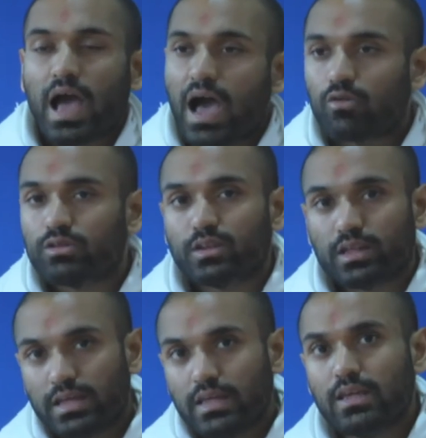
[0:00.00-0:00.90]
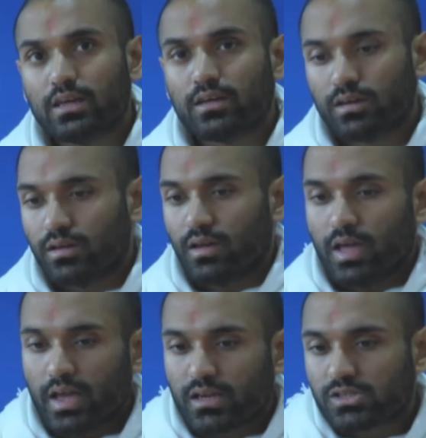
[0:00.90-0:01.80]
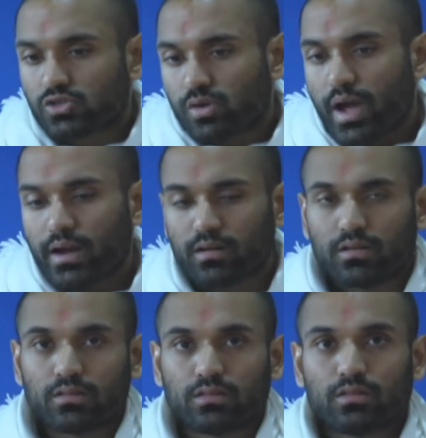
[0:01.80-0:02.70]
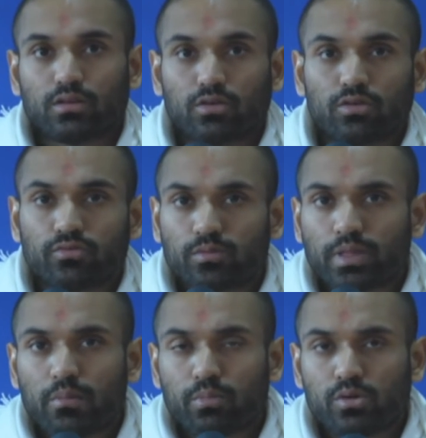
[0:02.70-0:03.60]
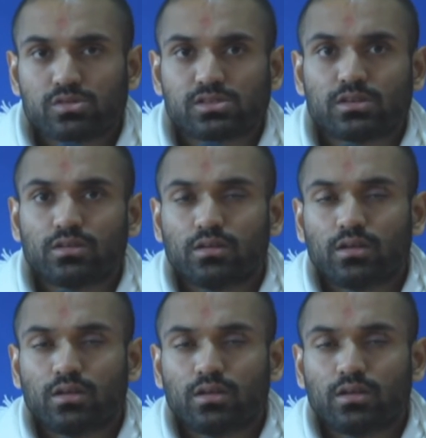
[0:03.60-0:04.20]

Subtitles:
How did he extract the good from that person?